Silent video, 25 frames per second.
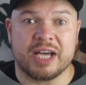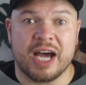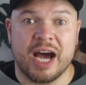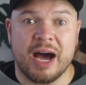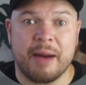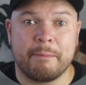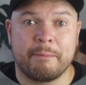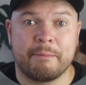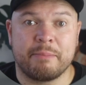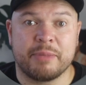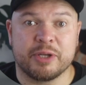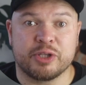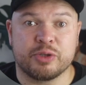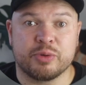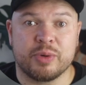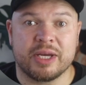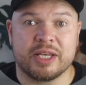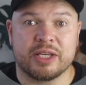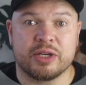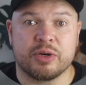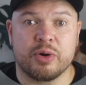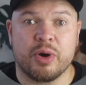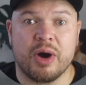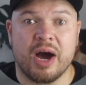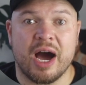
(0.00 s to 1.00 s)
up between
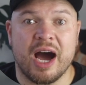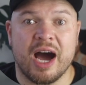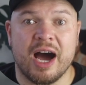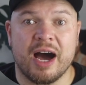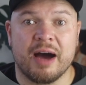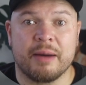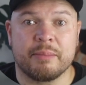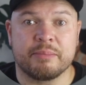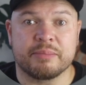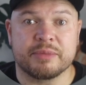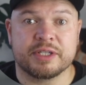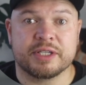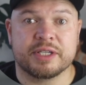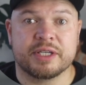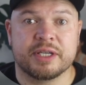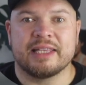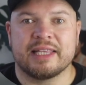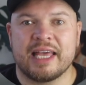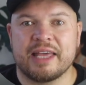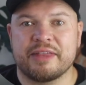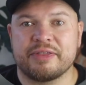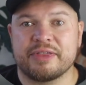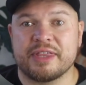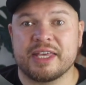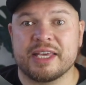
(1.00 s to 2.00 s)
your arms.
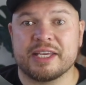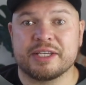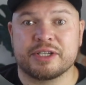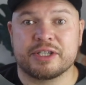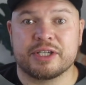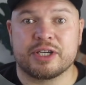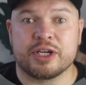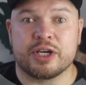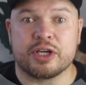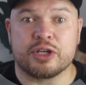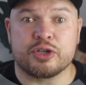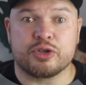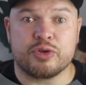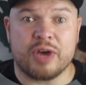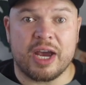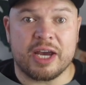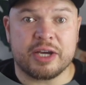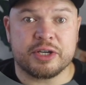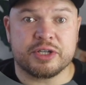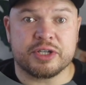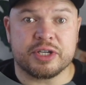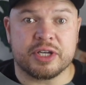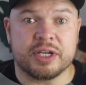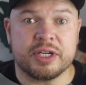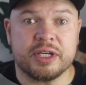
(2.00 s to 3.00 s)
Let this
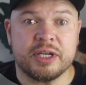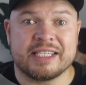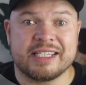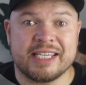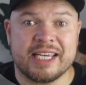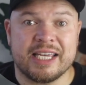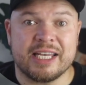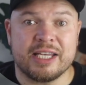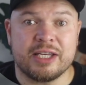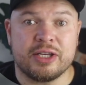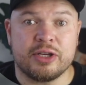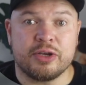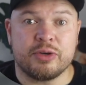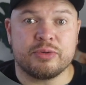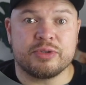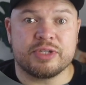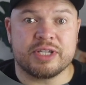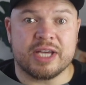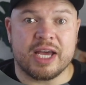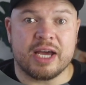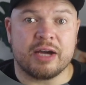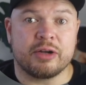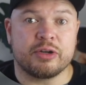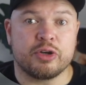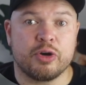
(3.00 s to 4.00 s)
contraction continue
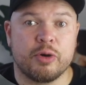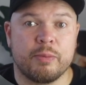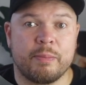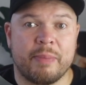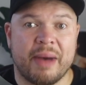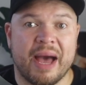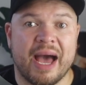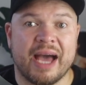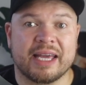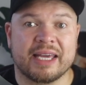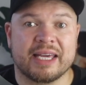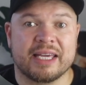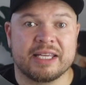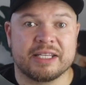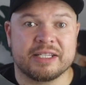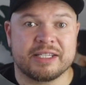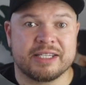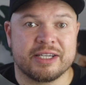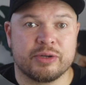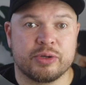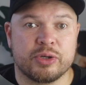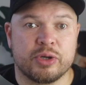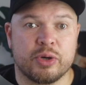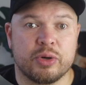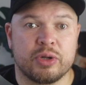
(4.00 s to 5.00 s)
down your back
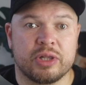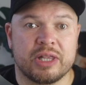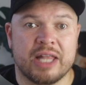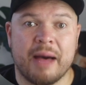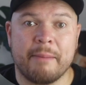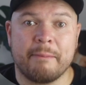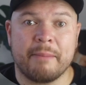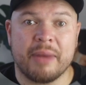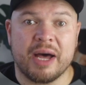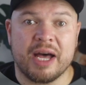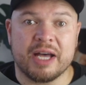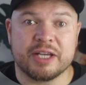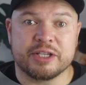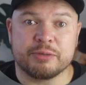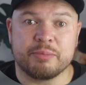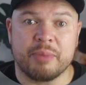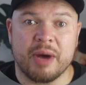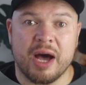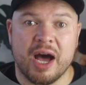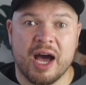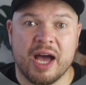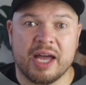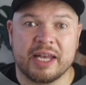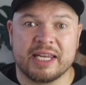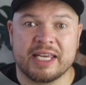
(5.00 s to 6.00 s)
until your lumbar
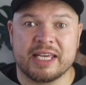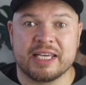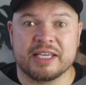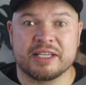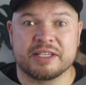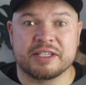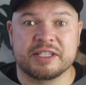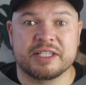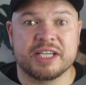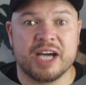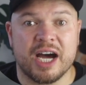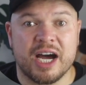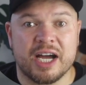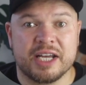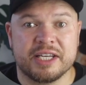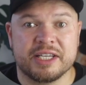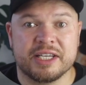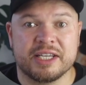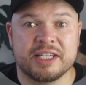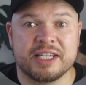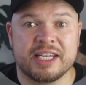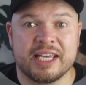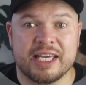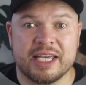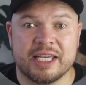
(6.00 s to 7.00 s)
spine is
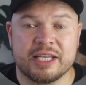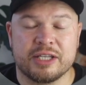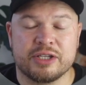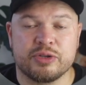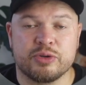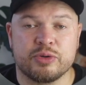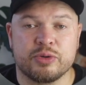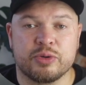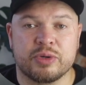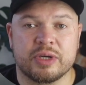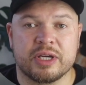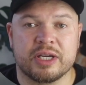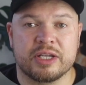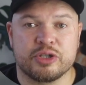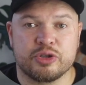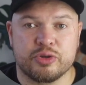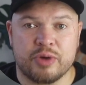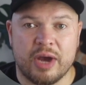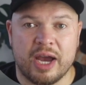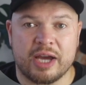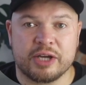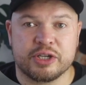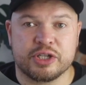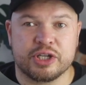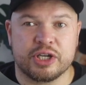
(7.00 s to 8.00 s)
tightened into
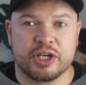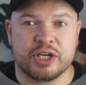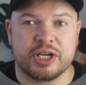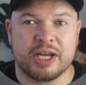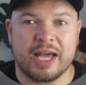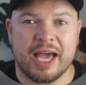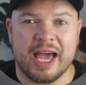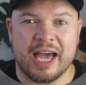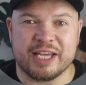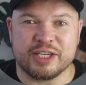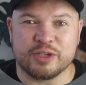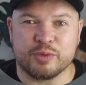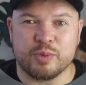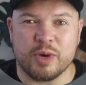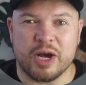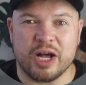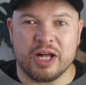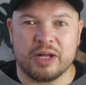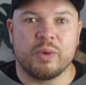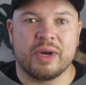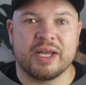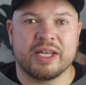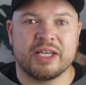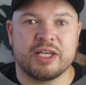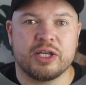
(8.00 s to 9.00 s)
contraction as well.
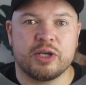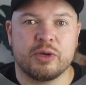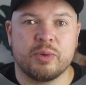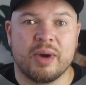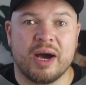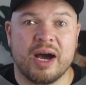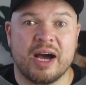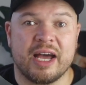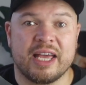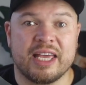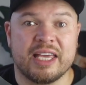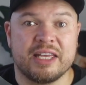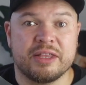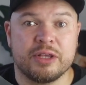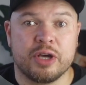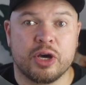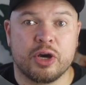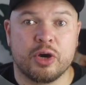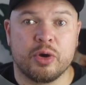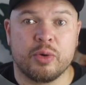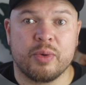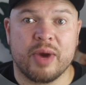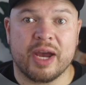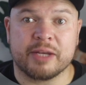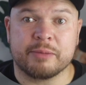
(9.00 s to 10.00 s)
When you are in the
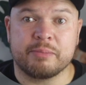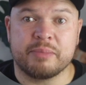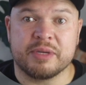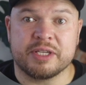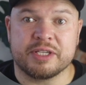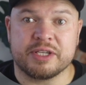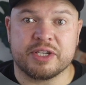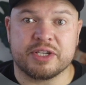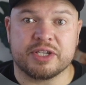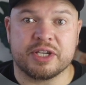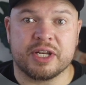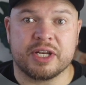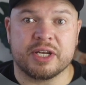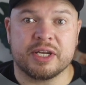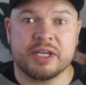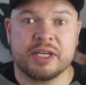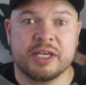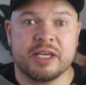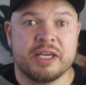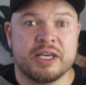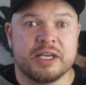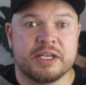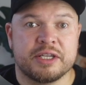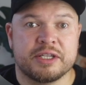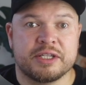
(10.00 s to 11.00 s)
correct position,
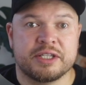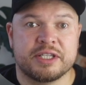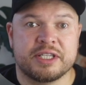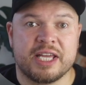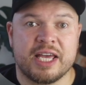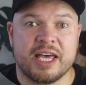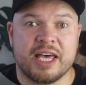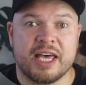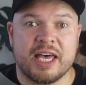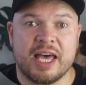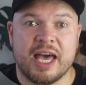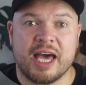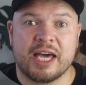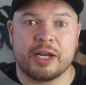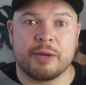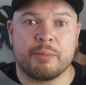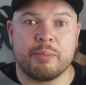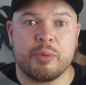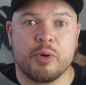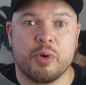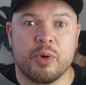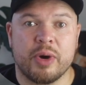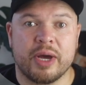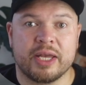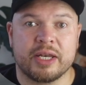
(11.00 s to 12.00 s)
stare at a
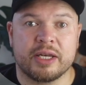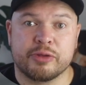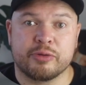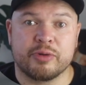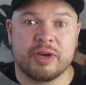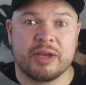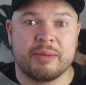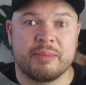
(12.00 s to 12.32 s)
point 3